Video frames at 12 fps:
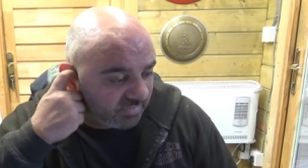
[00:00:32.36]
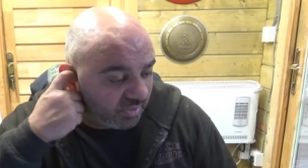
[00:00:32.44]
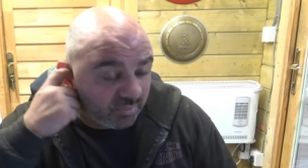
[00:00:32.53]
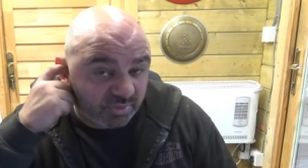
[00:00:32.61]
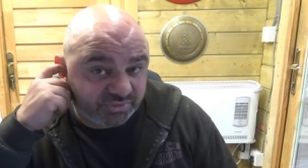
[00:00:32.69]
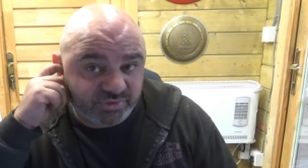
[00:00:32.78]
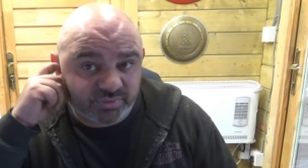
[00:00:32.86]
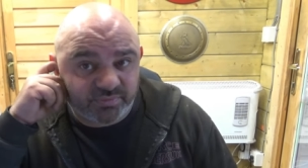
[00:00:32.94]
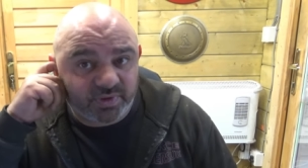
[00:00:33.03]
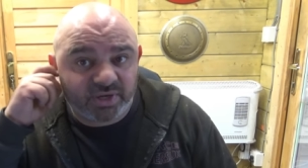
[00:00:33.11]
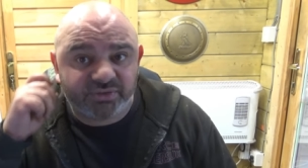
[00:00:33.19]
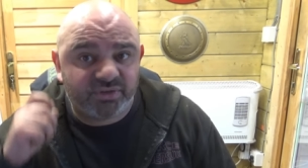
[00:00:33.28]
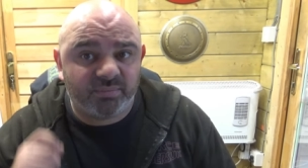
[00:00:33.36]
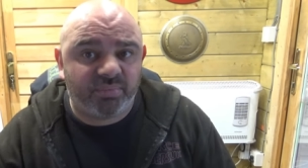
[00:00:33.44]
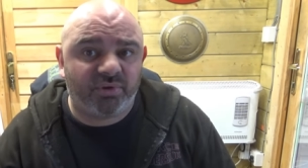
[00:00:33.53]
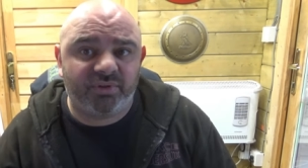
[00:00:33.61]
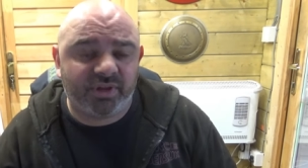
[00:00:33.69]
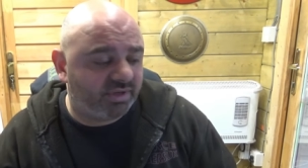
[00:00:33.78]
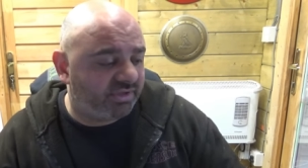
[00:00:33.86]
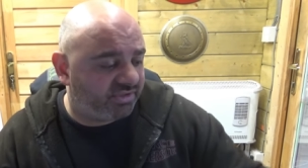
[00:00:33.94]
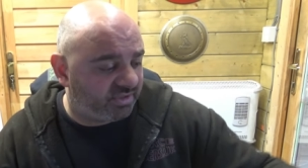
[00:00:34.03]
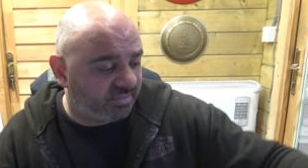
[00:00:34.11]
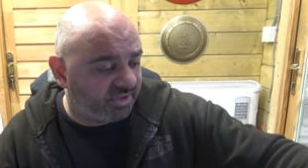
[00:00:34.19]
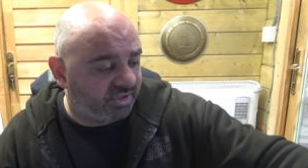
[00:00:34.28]
once it's refined to the point that it
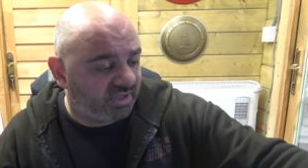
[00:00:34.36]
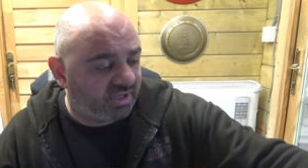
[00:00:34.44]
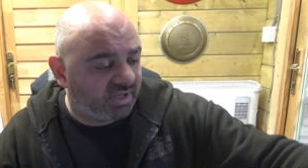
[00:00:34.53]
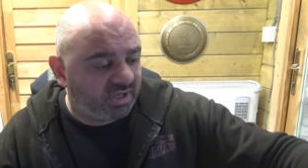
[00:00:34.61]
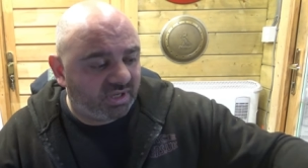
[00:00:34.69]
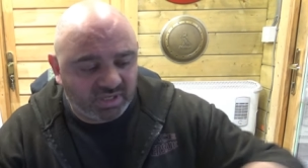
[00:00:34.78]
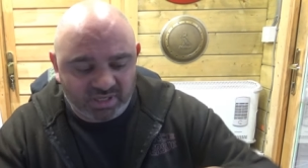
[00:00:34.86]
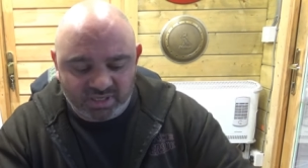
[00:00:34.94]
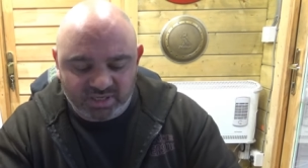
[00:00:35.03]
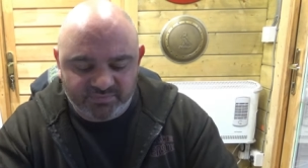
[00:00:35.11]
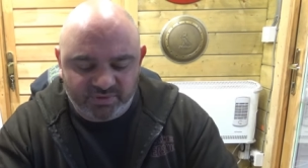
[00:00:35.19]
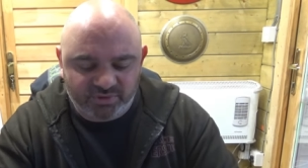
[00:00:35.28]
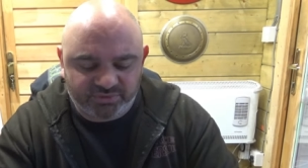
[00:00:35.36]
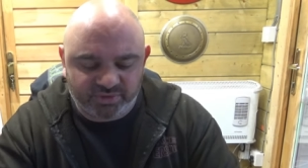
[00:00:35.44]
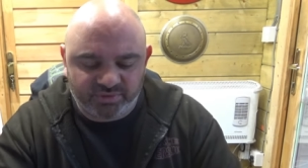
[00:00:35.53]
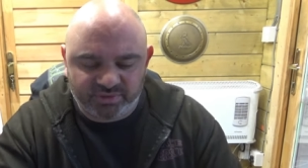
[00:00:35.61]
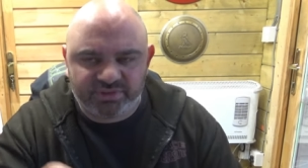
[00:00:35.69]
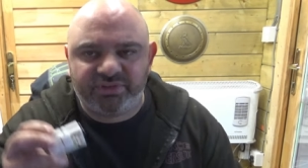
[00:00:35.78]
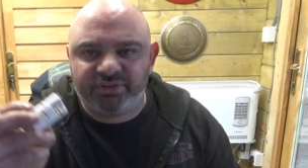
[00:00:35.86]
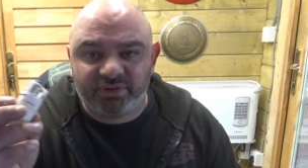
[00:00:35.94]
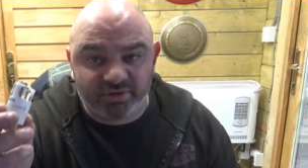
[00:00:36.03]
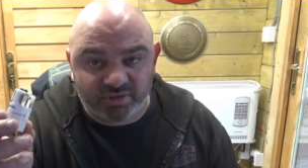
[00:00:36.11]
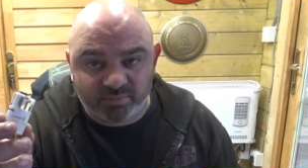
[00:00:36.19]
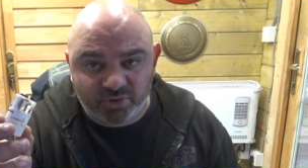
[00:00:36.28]
needs to be. Uh, I've also. This is
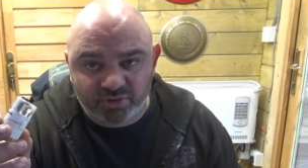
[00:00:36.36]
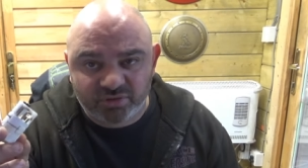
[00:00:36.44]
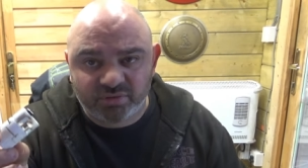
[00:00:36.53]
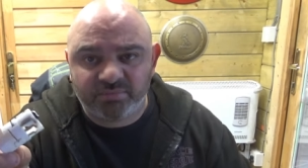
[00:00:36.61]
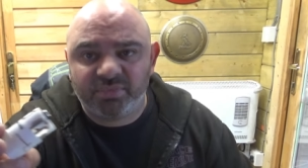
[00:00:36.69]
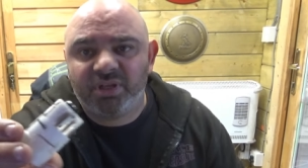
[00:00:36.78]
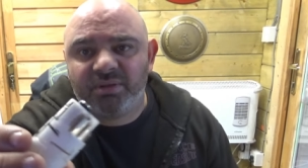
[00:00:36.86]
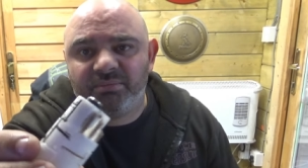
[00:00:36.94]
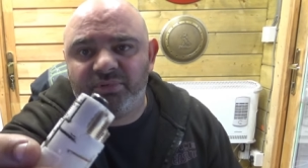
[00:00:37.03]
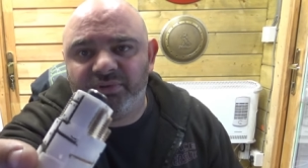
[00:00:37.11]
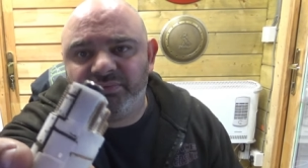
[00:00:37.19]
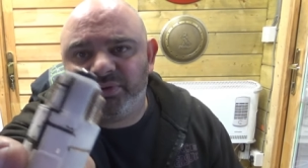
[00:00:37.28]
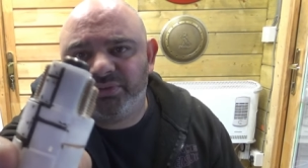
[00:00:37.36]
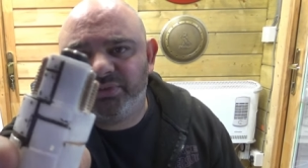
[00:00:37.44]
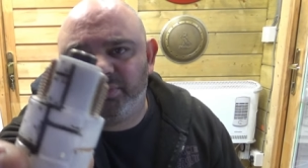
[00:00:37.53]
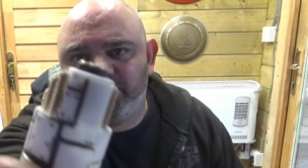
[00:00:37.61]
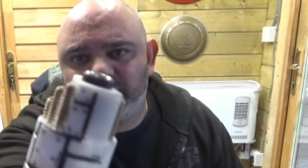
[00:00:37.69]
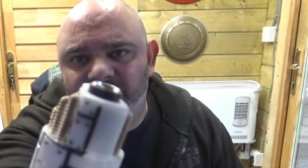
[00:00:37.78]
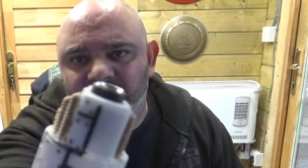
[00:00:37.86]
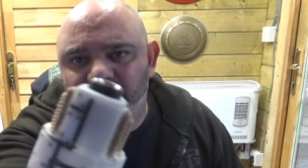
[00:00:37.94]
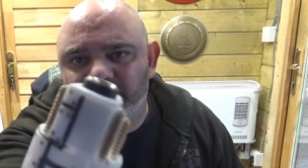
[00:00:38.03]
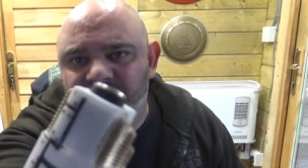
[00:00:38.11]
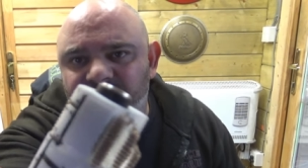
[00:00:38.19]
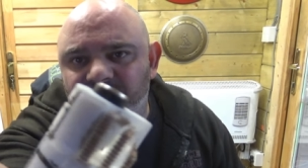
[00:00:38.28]
only a mock-up, but I've also
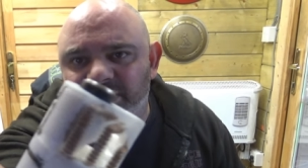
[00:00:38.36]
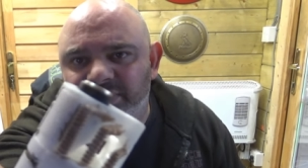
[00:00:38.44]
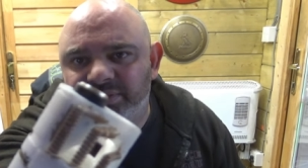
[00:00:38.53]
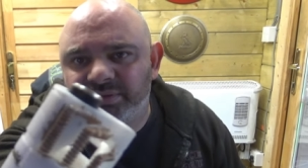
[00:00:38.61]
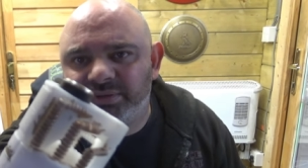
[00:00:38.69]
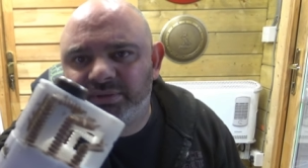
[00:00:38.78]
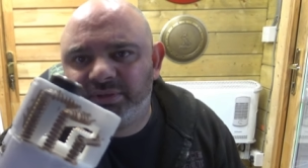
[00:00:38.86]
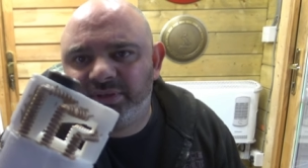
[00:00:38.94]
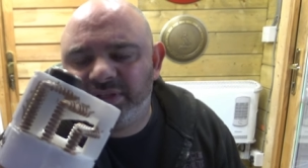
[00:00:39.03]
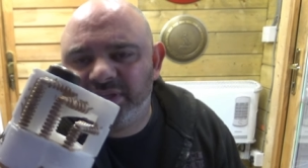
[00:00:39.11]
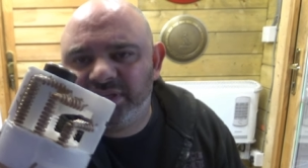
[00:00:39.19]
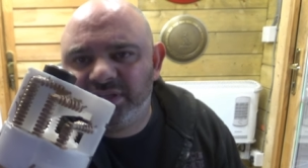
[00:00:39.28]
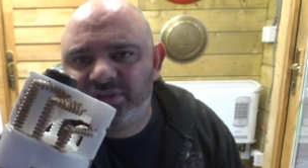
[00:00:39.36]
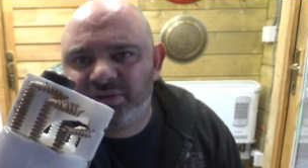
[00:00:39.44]
looked at the